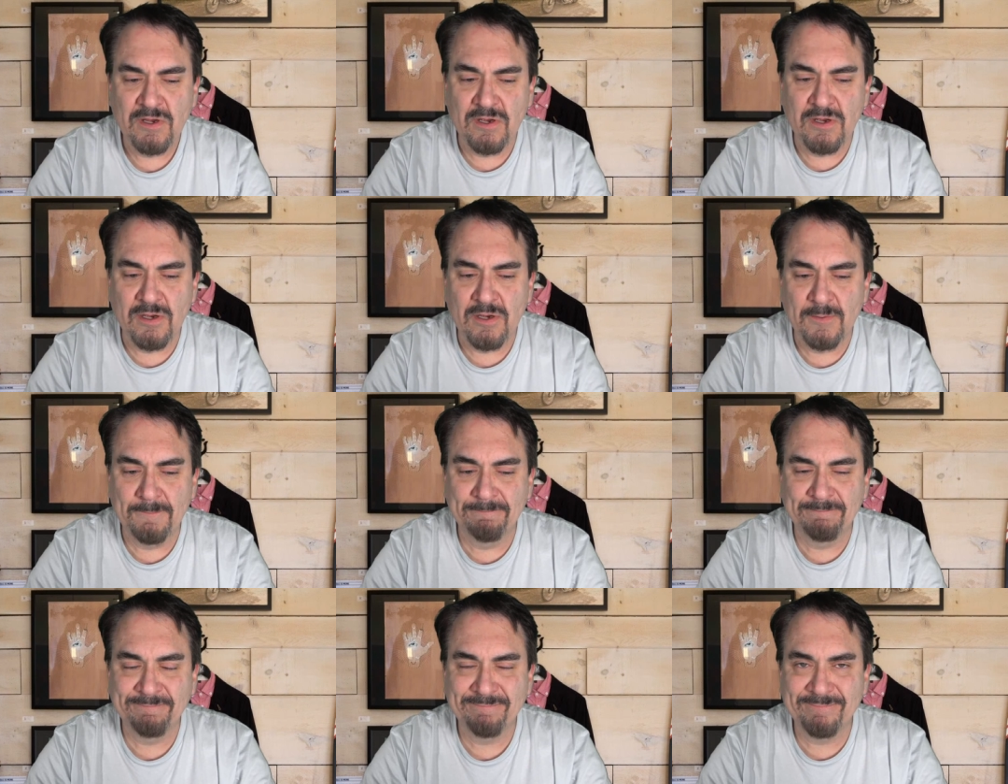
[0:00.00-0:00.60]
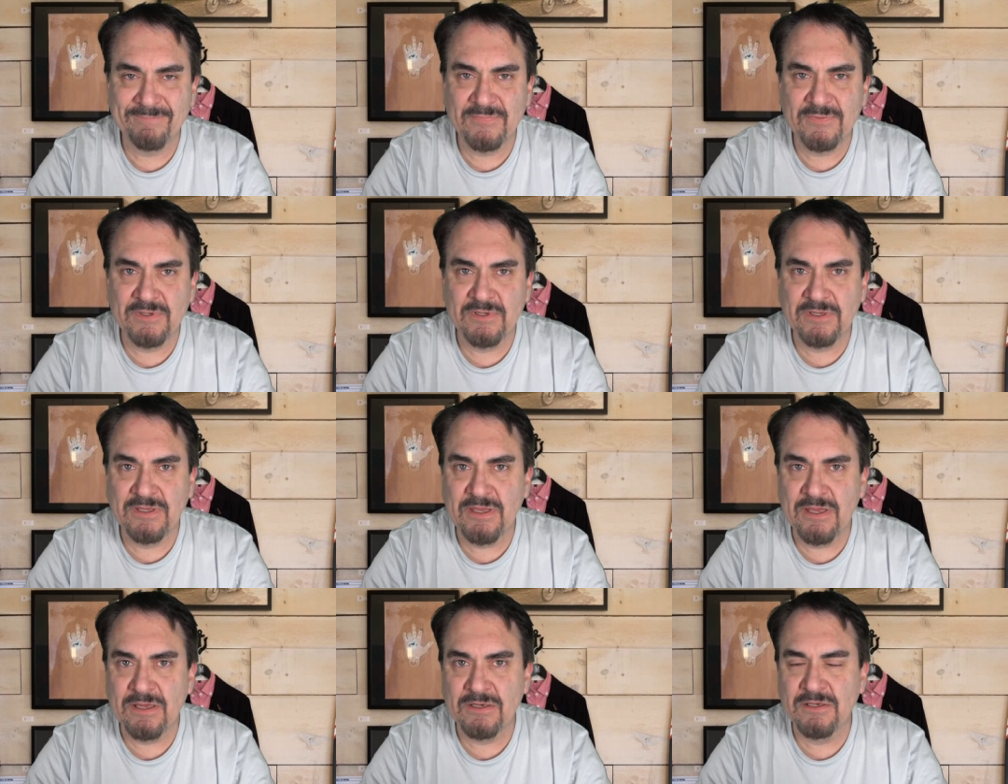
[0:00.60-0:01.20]

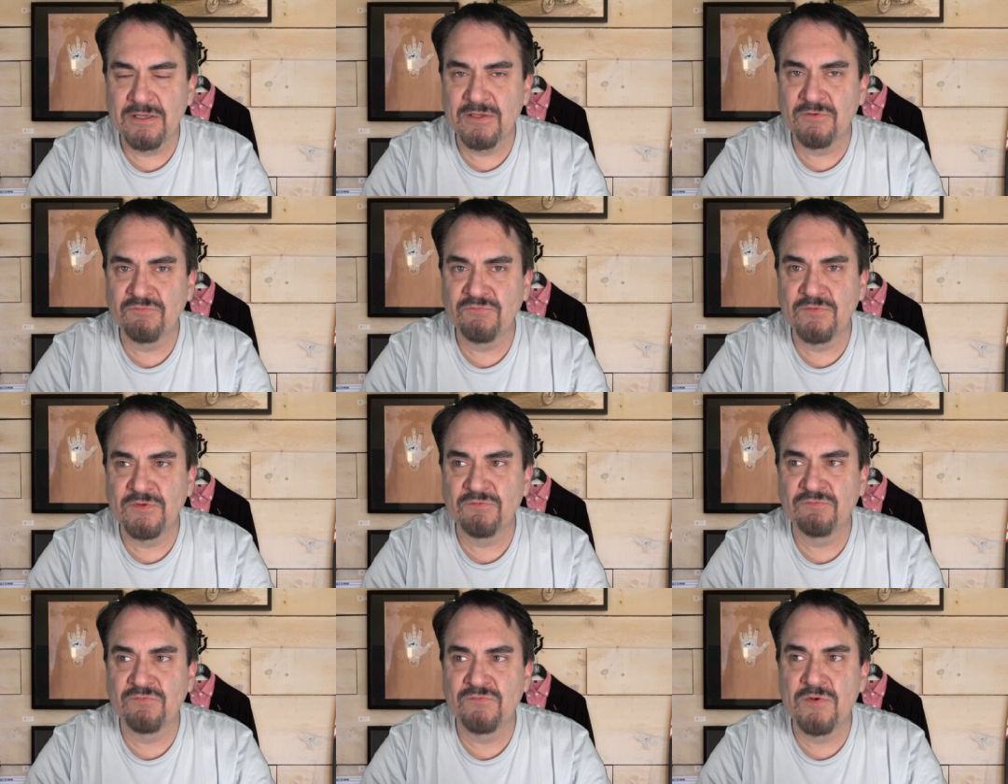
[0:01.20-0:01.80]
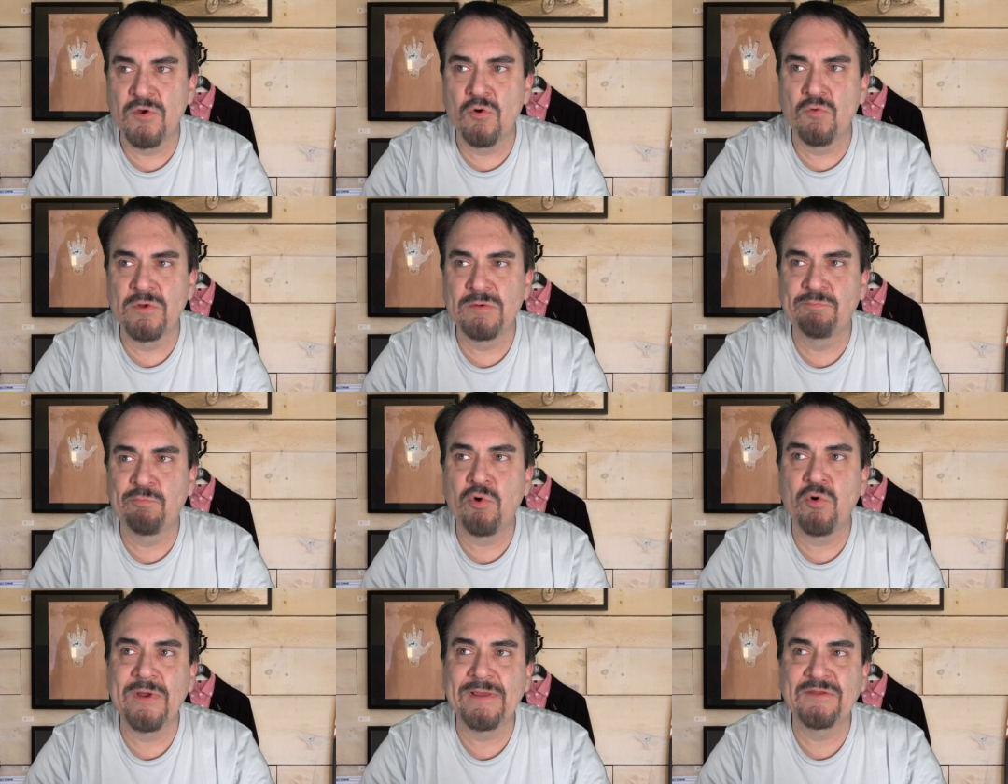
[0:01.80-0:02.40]
Again, if no
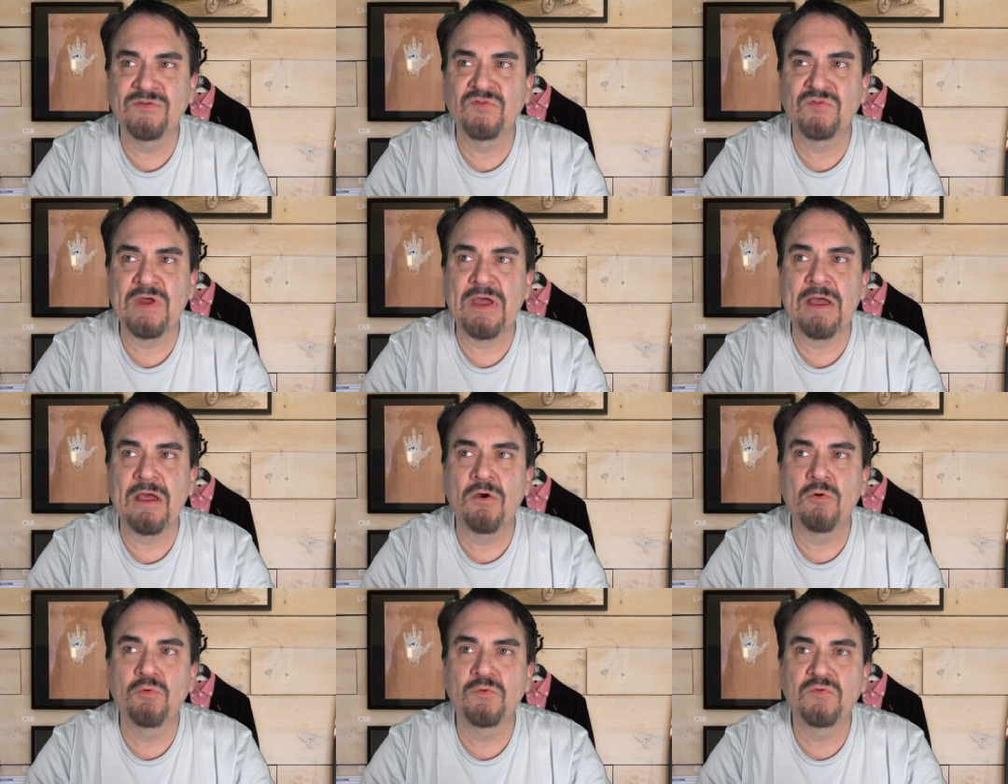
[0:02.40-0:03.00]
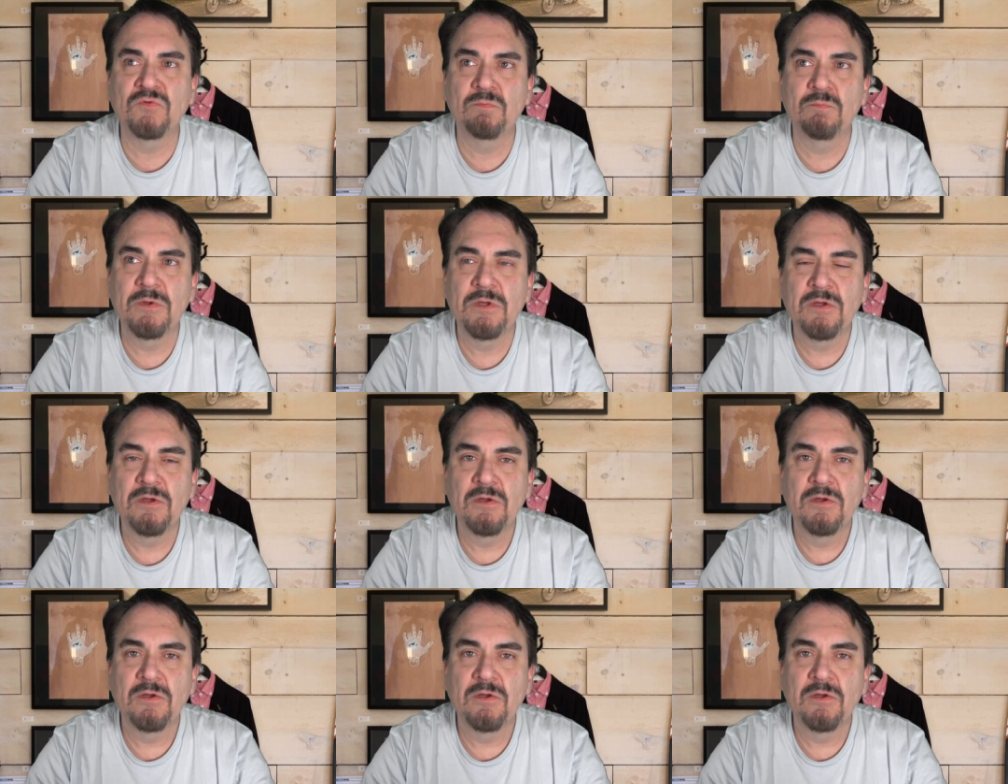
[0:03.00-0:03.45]
one points out